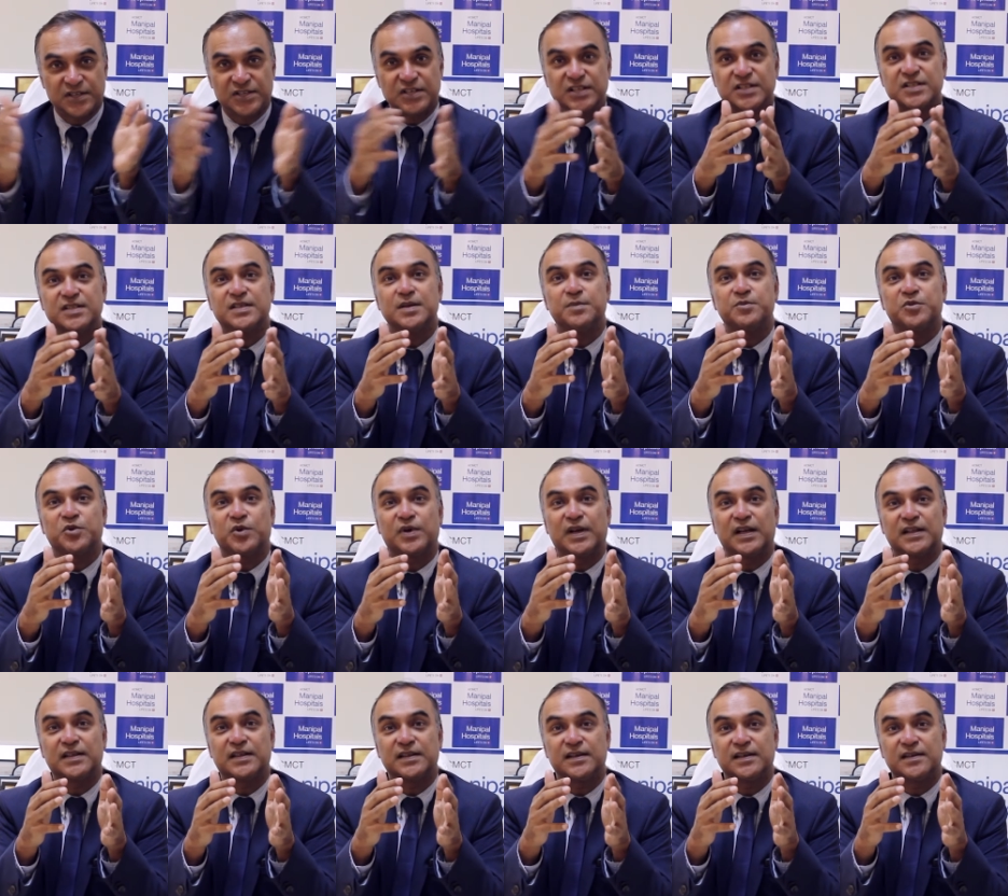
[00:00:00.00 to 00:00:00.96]
Stitch them
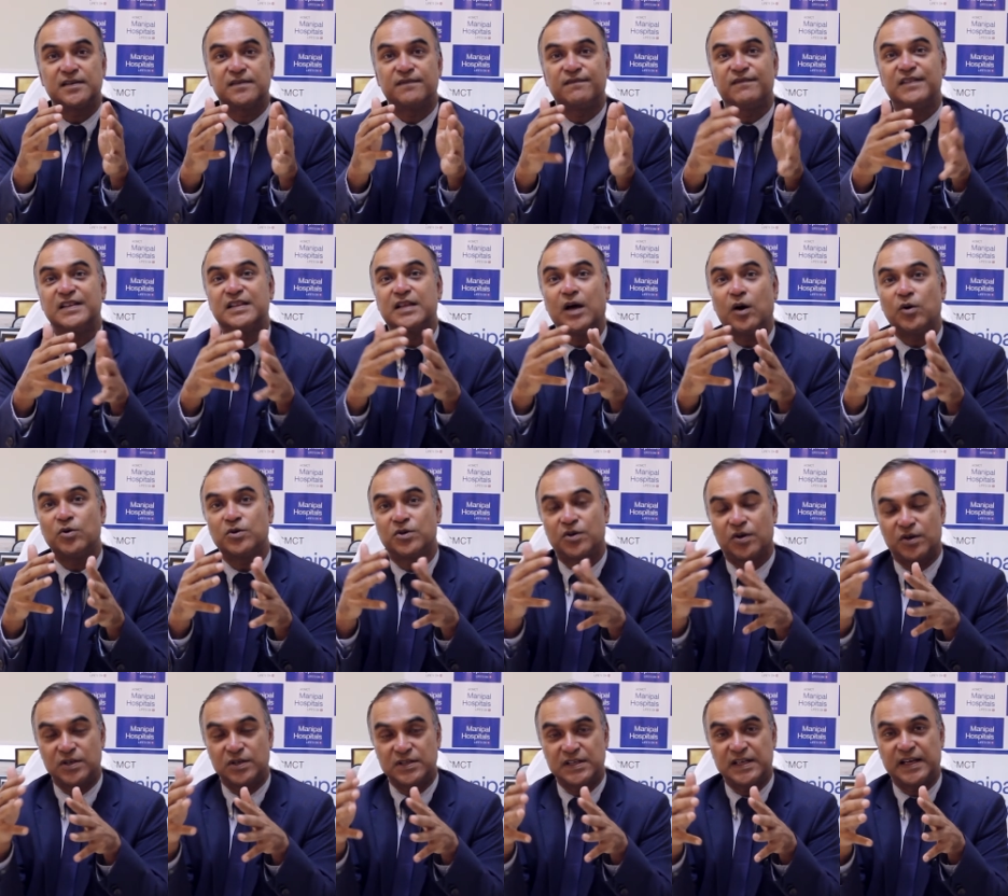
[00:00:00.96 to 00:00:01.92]
together
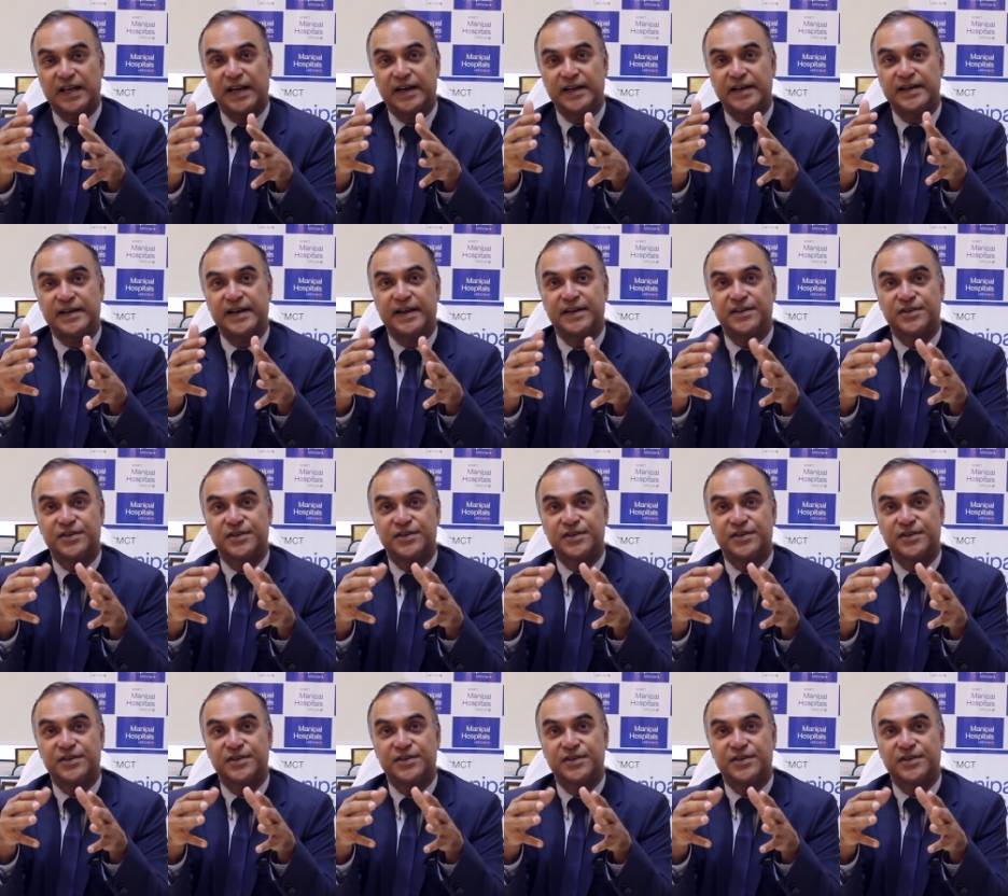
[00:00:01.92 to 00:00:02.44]
without causing any